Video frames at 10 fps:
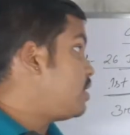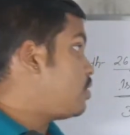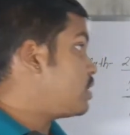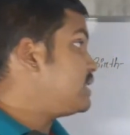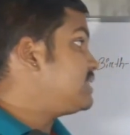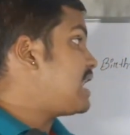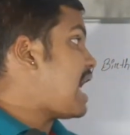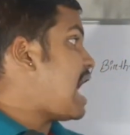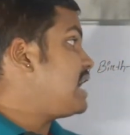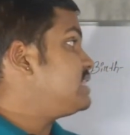okay, then
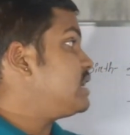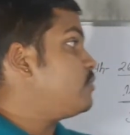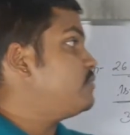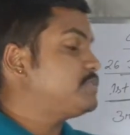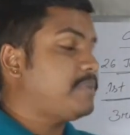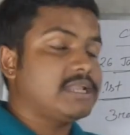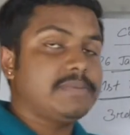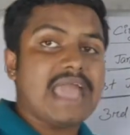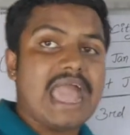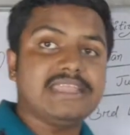either of his
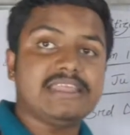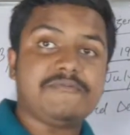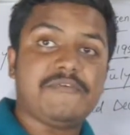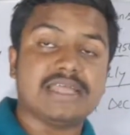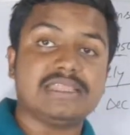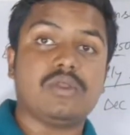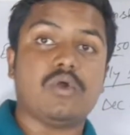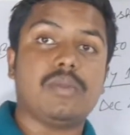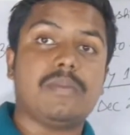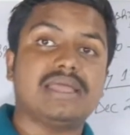parents, either father
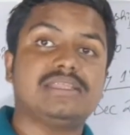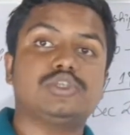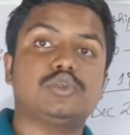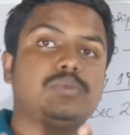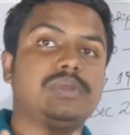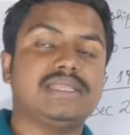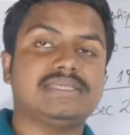or mother, should be the